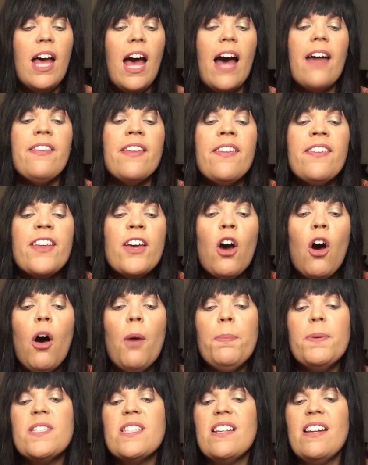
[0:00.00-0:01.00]
And then the
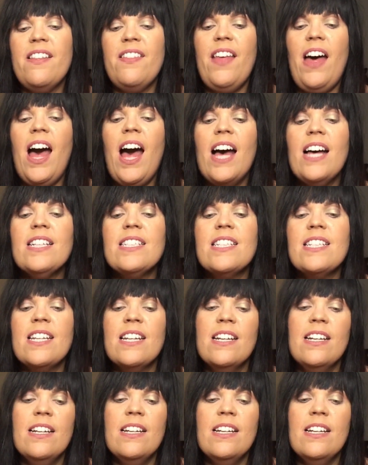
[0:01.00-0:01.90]
opposite of that